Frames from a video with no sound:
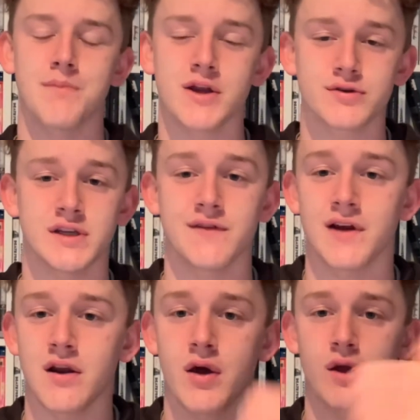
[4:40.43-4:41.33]
Make sure to leave a
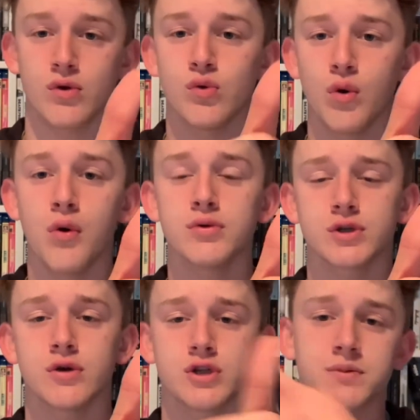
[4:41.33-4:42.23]
like,
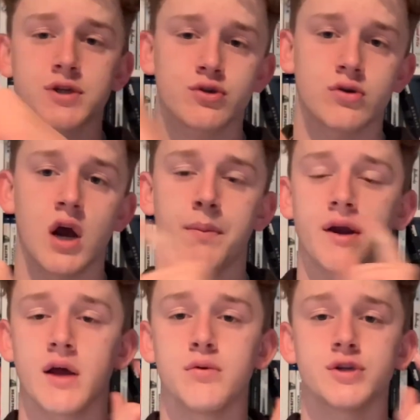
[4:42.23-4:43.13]
also subscribe, and
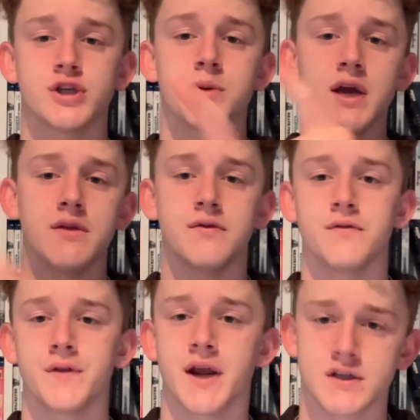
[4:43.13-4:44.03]
I will see you in
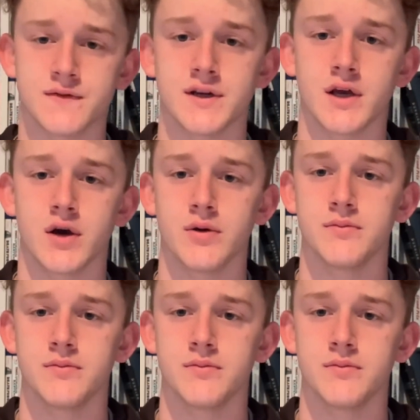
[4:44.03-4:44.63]
the next video.